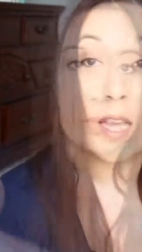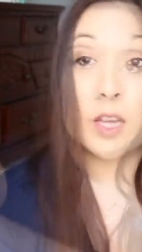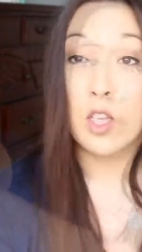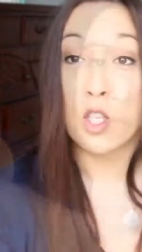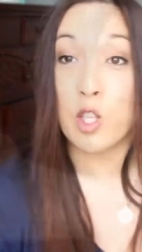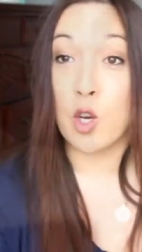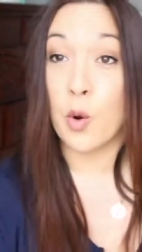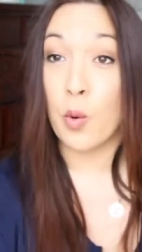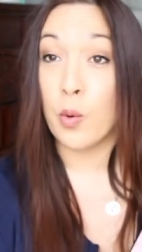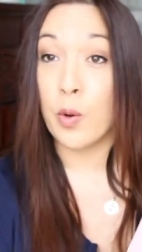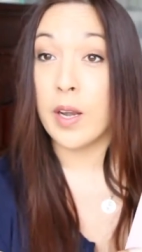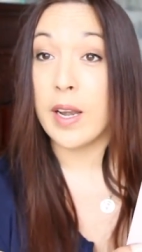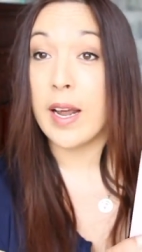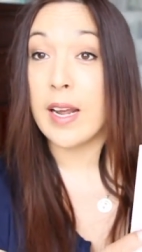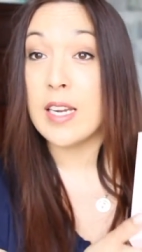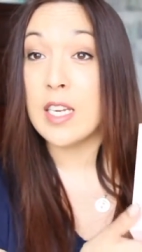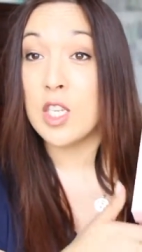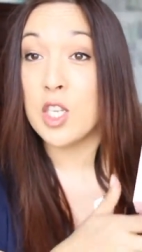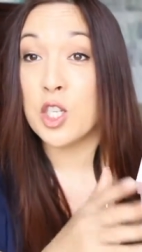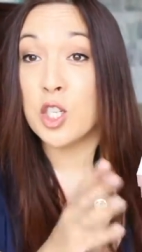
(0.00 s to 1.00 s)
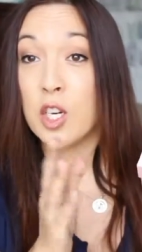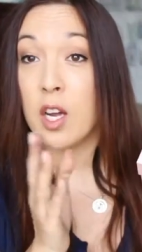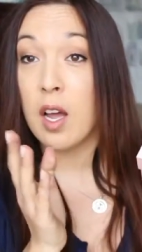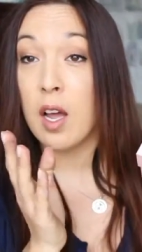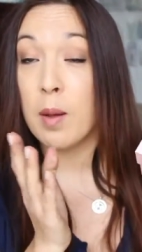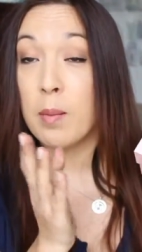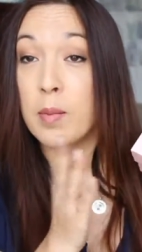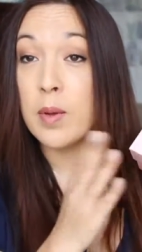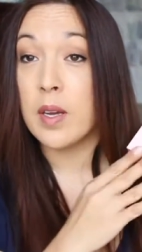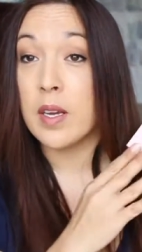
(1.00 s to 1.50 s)
So nice
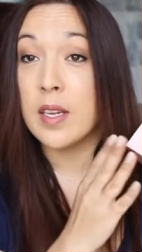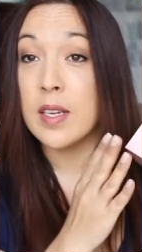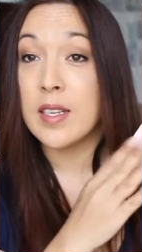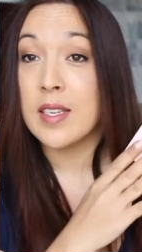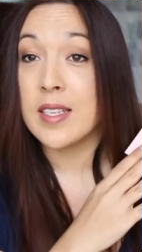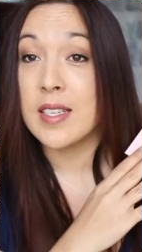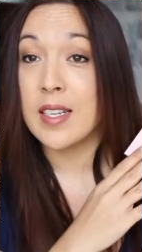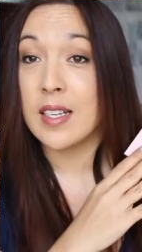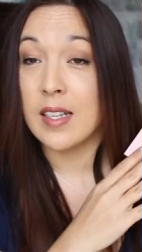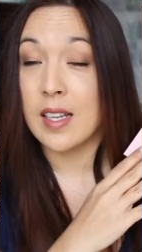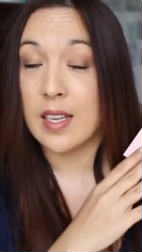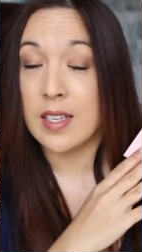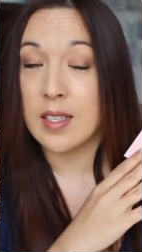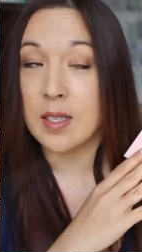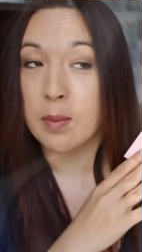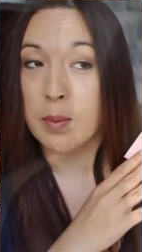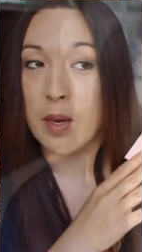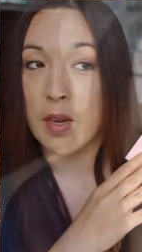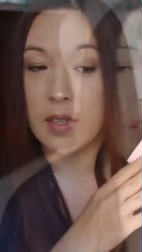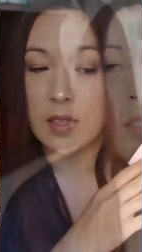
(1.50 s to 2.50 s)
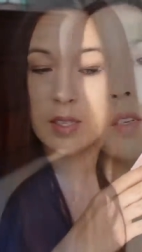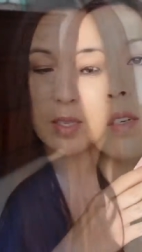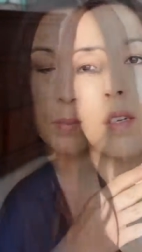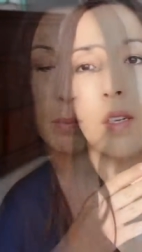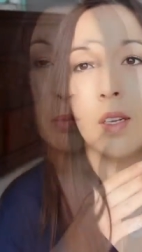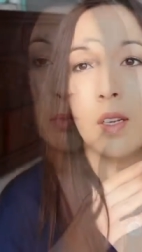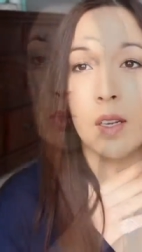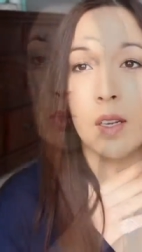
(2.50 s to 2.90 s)
job to Glossybox.